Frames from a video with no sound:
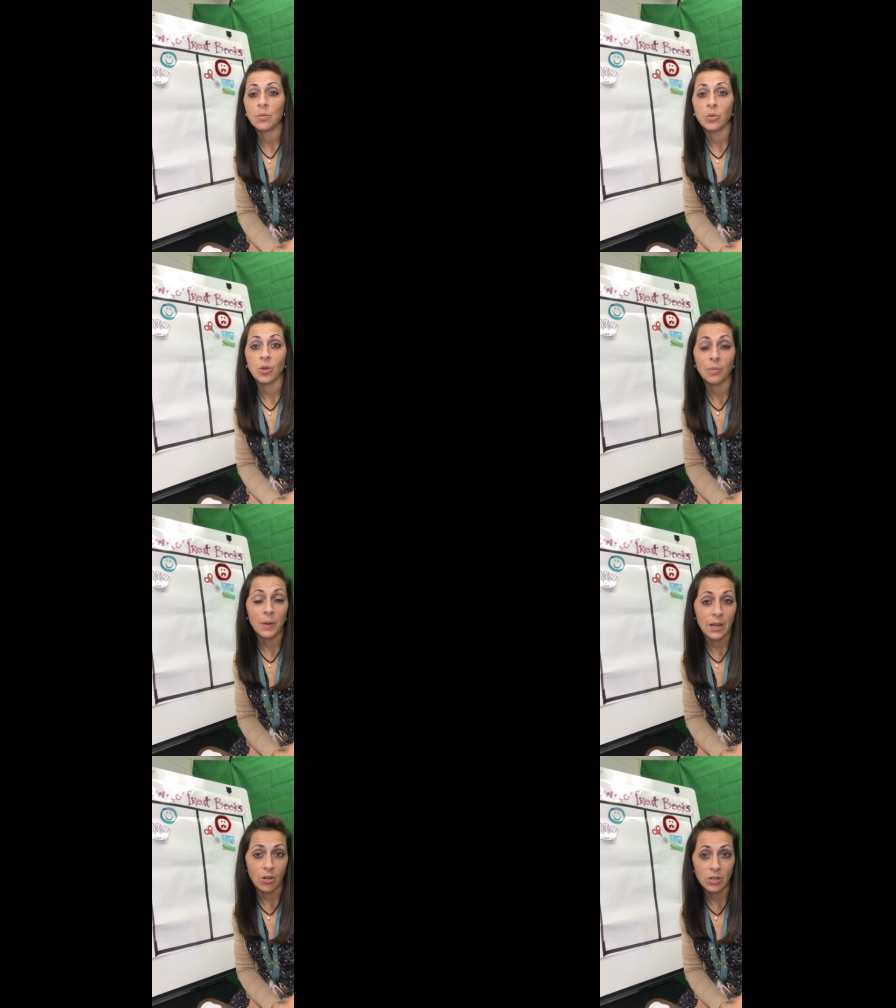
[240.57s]
with your
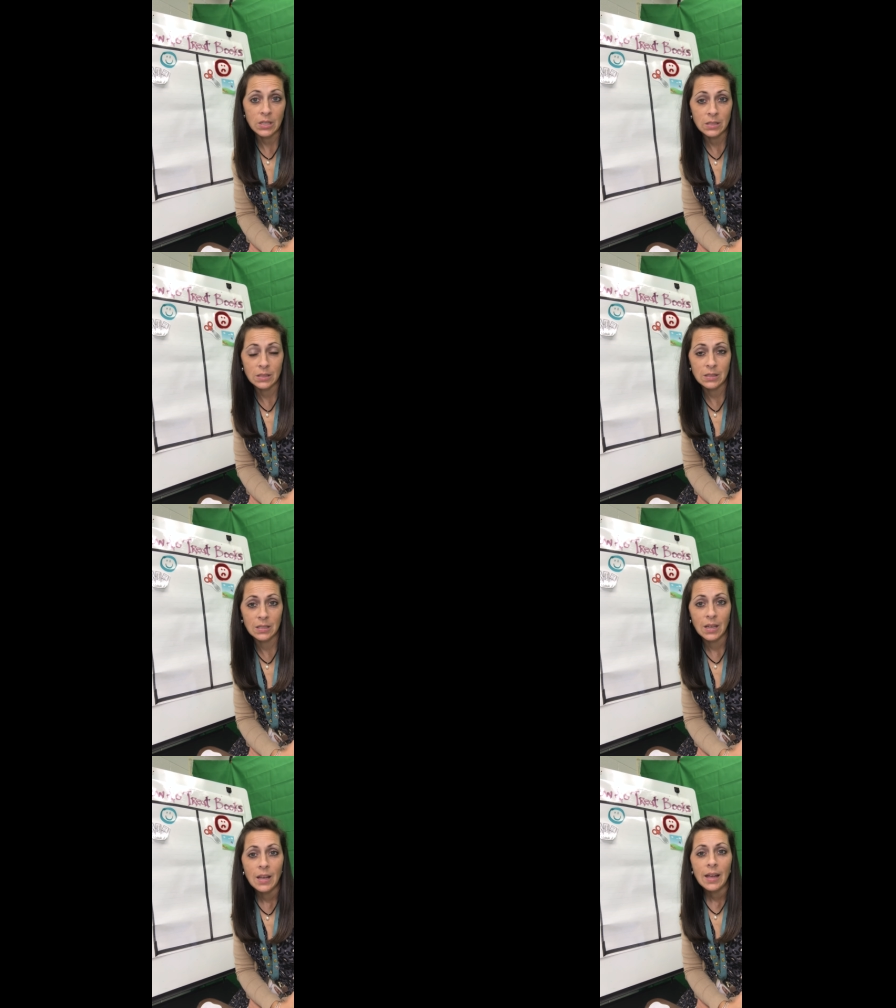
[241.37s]
parents,
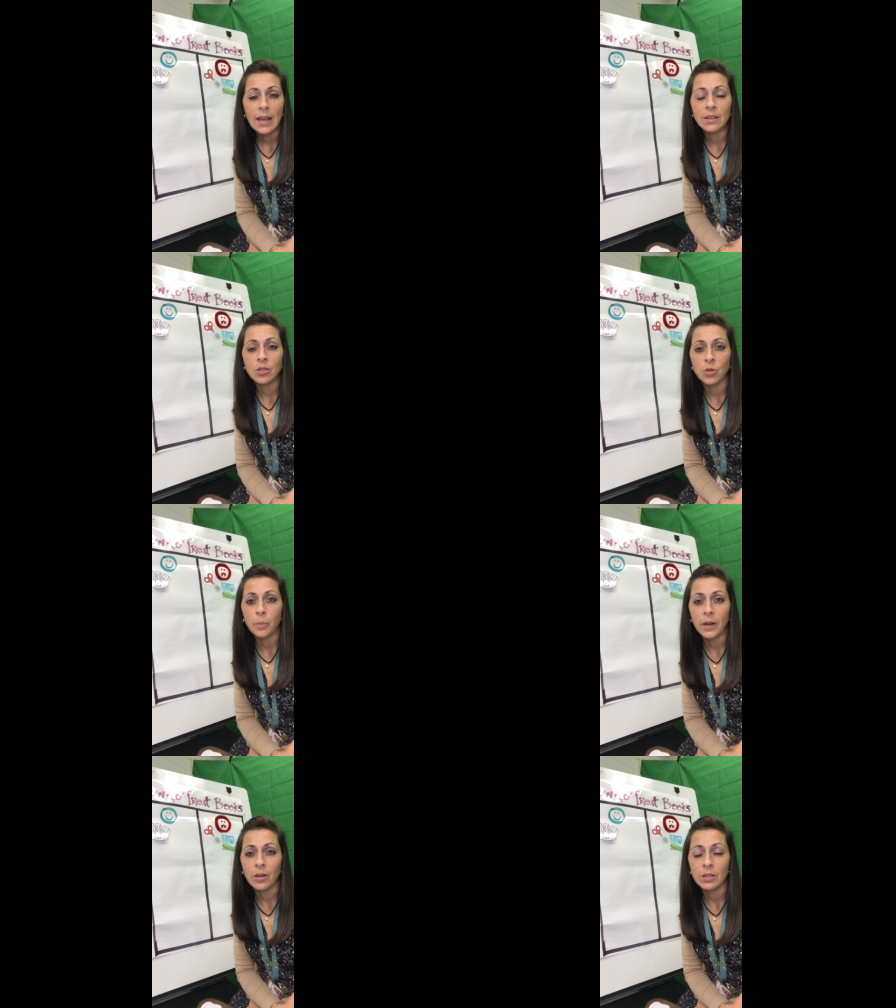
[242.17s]
and then your
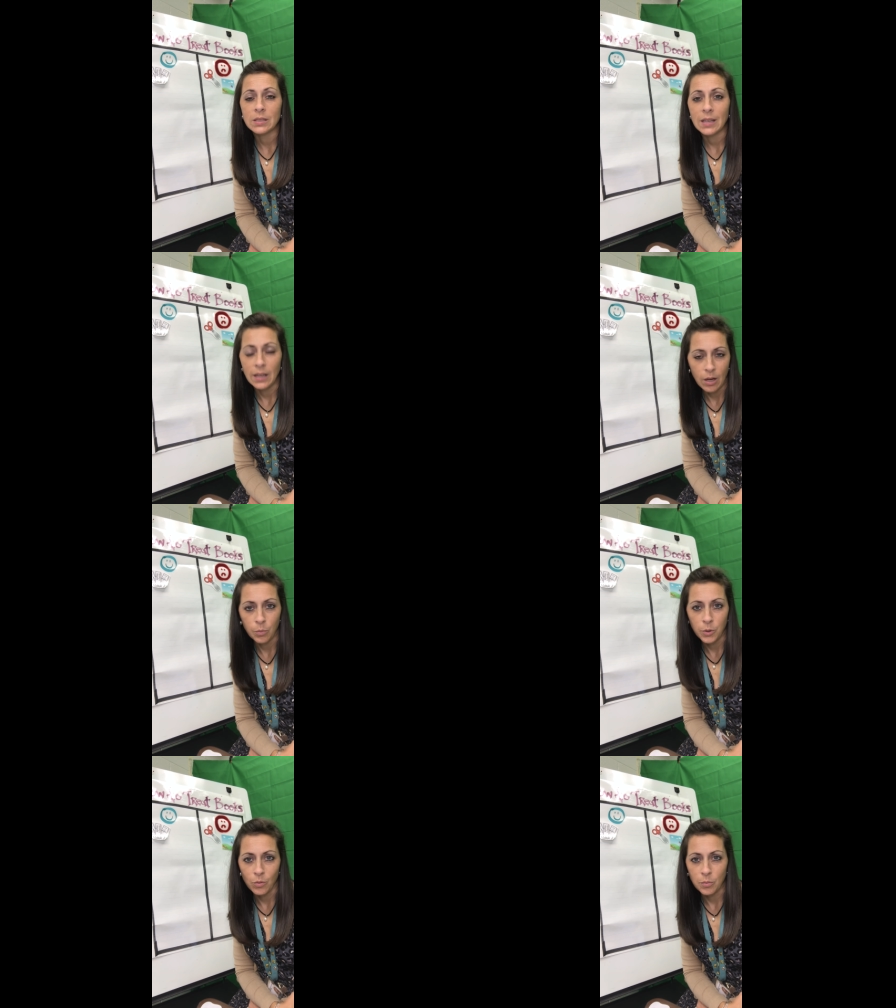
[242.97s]
parents can
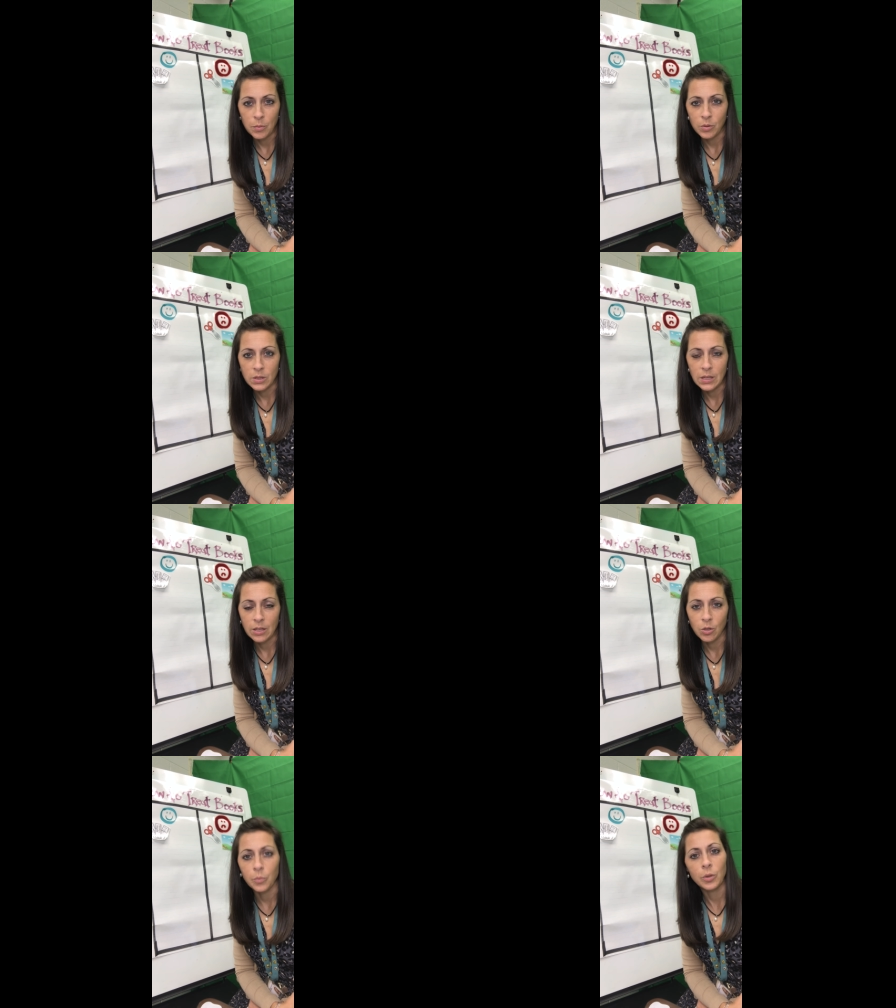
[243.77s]
help you remember to
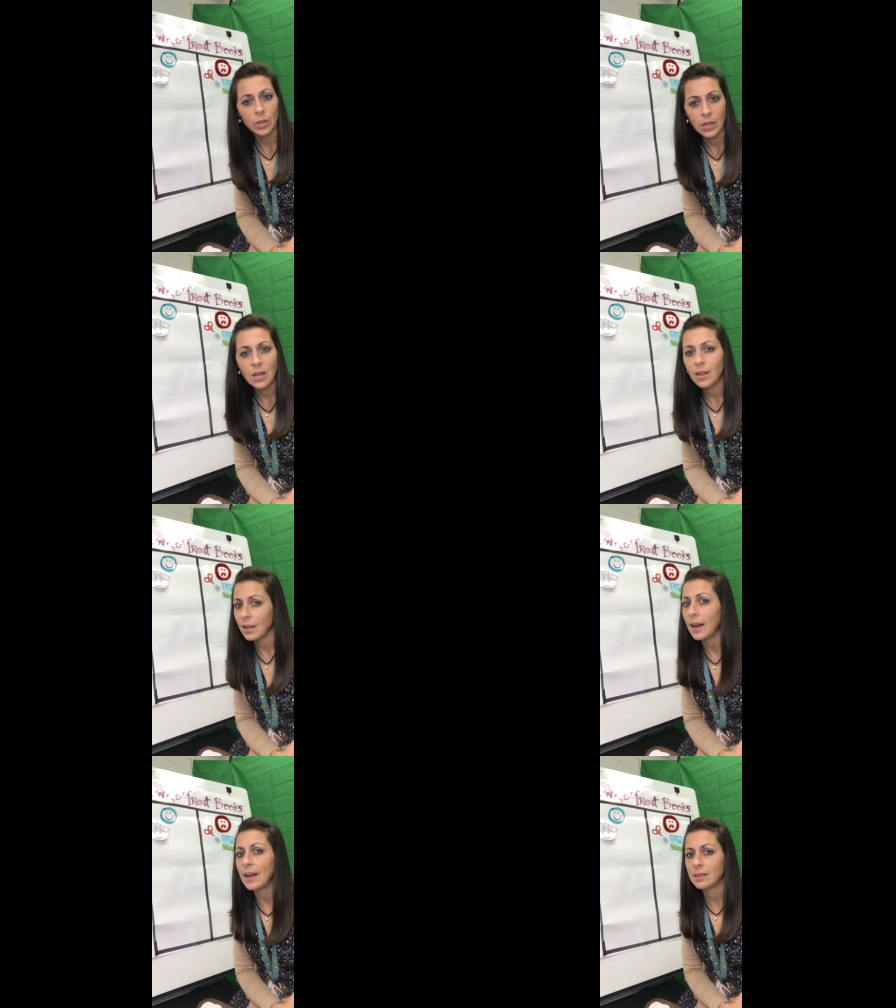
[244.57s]
take your book in,
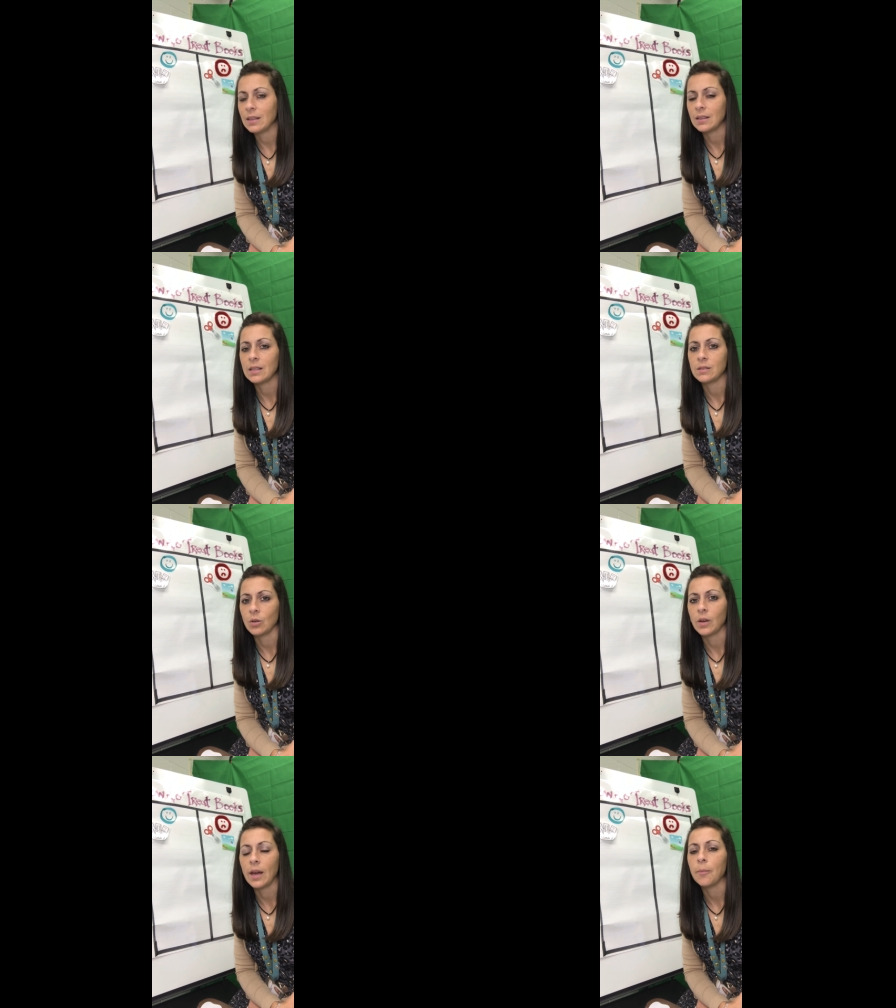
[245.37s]
then I think that's
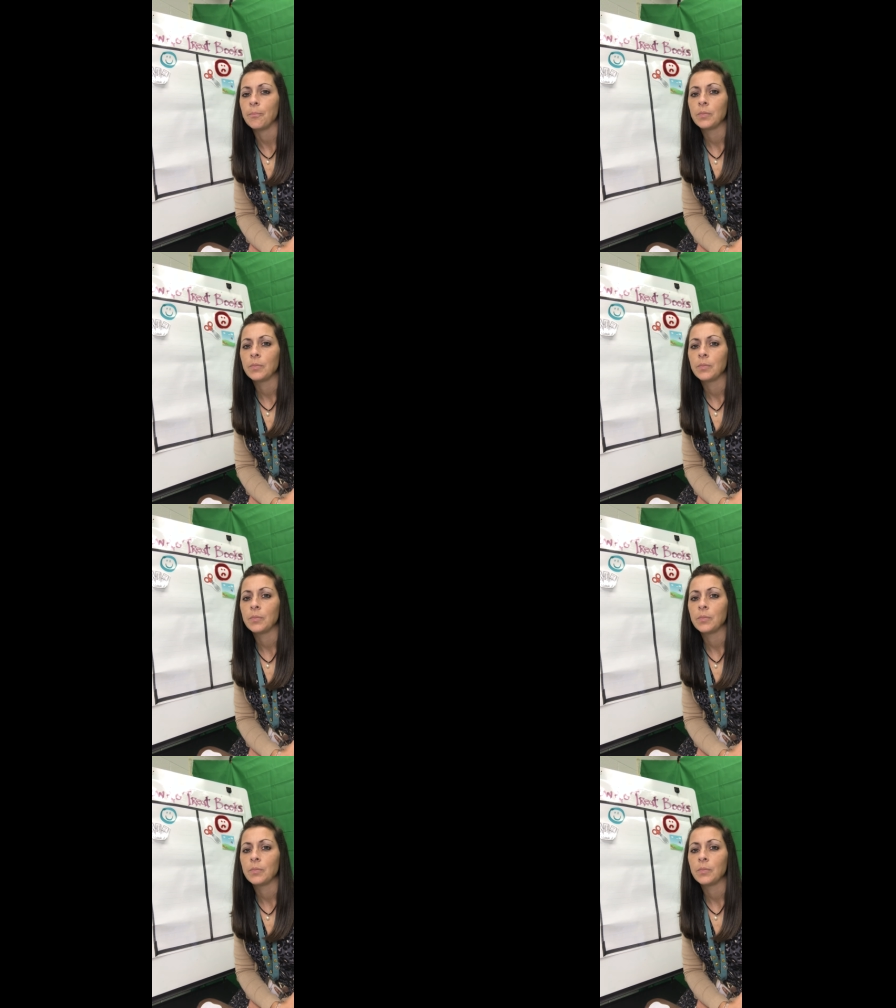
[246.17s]
okay.